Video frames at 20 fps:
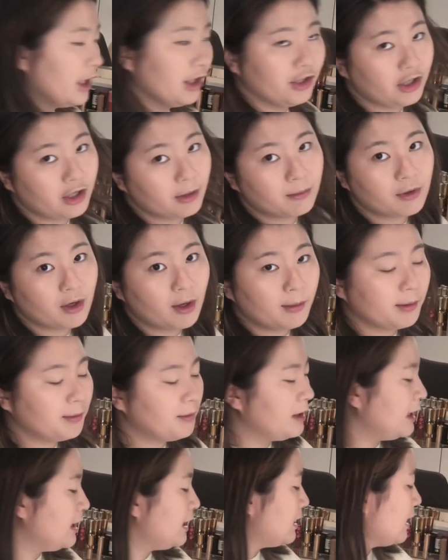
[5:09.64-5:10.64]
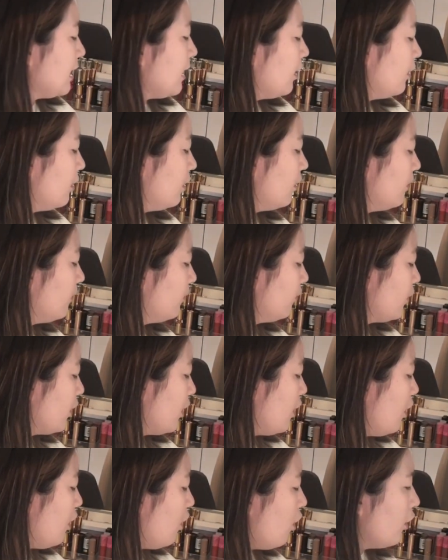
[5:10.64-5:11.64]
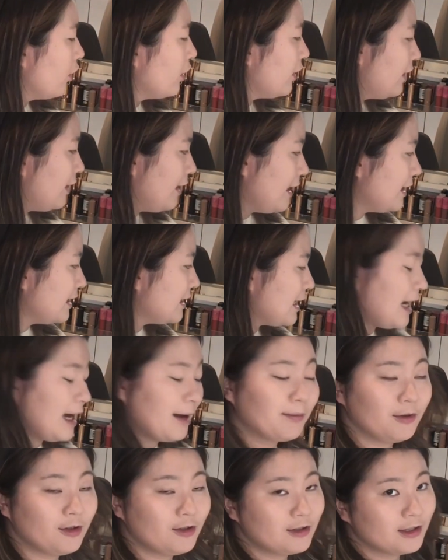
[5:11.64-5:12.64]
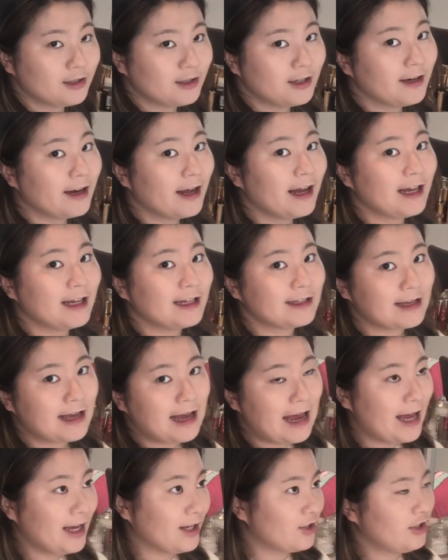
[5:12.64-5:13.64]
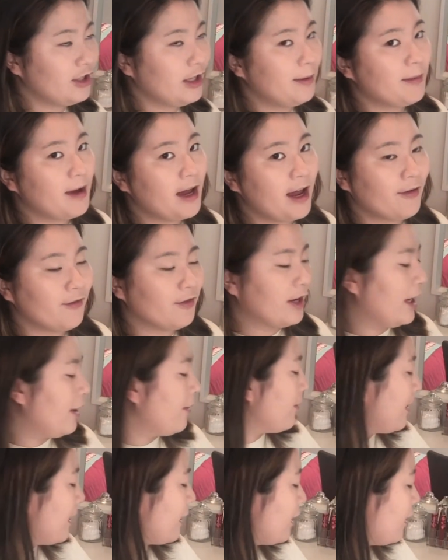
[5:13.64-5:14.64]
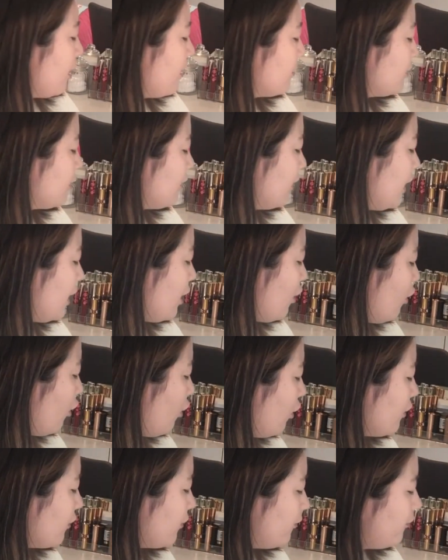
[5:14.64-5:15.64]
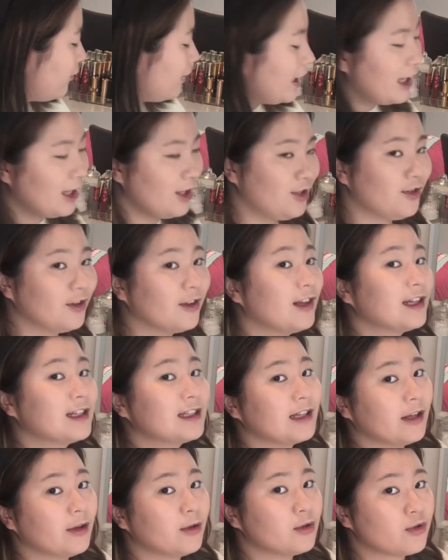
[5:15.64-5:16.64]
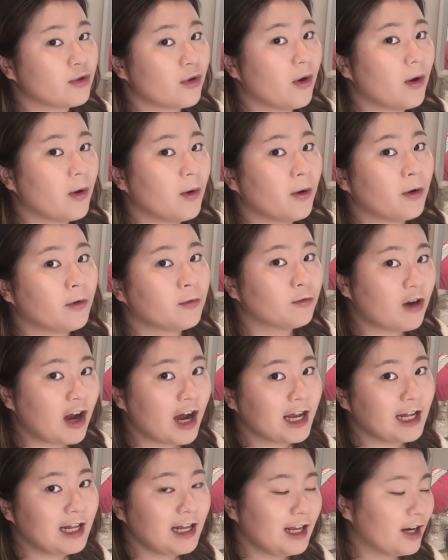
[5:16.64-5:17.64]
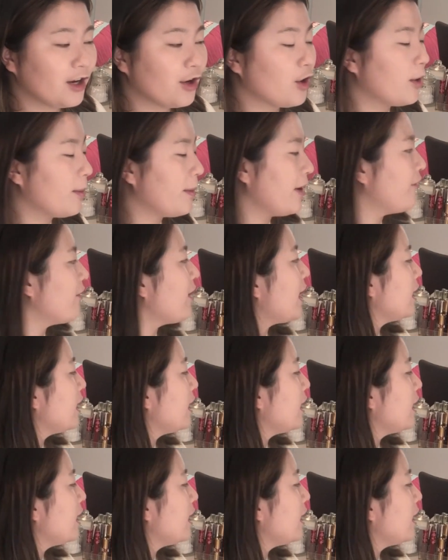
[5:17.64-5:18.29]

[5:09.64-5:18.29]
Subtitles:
And you can probably tell all the things that I'm using today is actually my everyday makeup. So they all fit into this little drawer right here on my